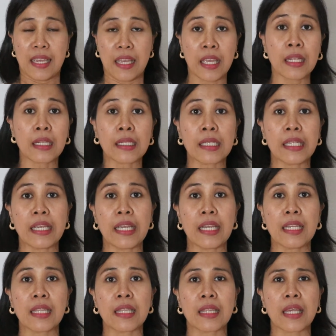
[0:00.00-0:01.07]

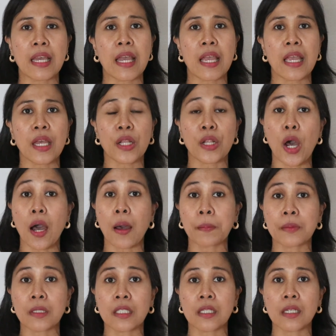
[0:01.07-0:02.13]
Italy, they
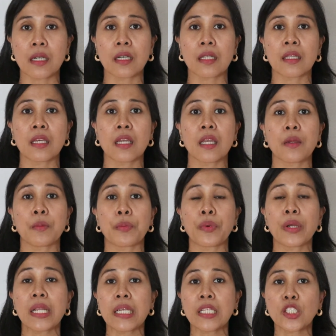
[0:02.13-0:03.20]
adopt the
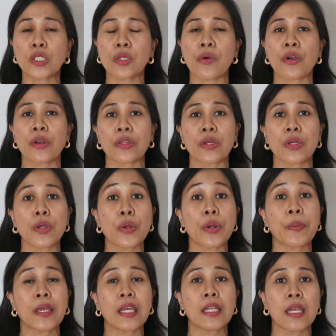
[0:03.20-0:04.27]
British or the
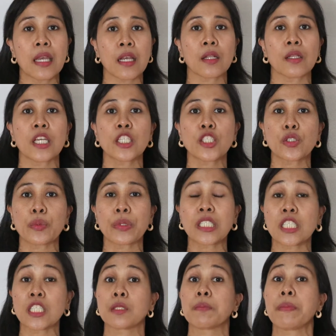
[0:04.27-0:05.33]
European English,
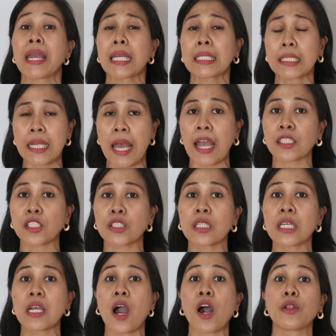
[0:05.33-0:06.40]
which is based
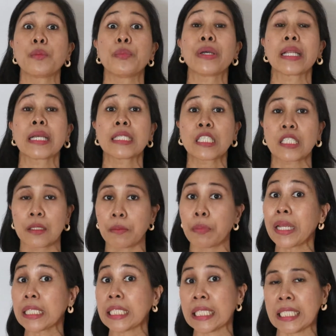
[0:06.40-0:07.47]
actually on
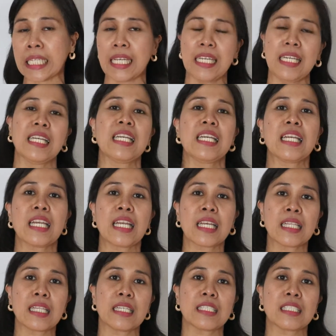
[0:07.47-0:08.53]
Brit
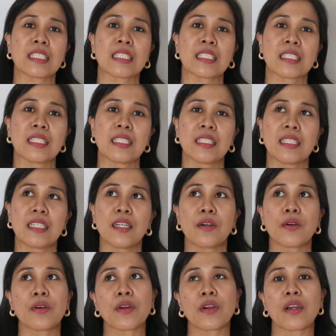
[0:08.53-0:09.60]
English,
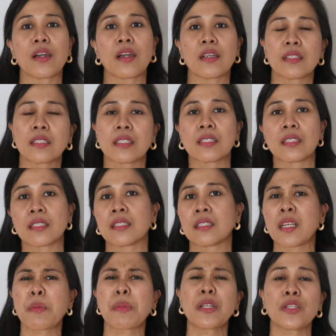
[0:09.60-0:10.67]
or
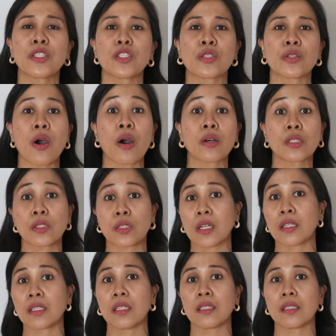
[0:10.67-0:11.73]
similar to
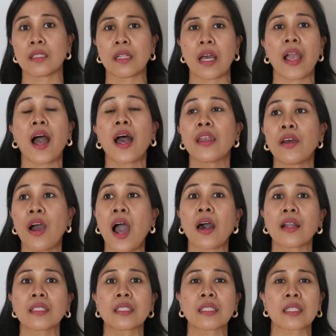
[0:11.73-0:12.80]
Australian. Like I know
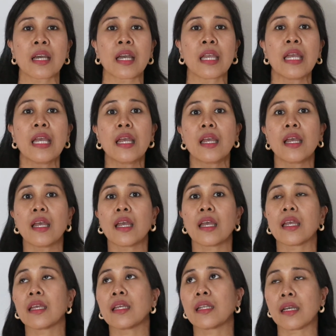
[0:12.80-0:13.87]
how to say
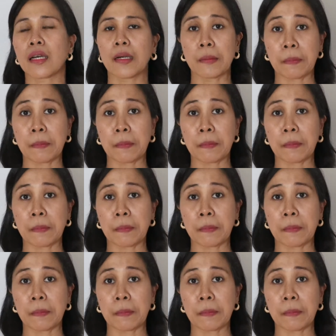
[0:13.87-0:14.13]
in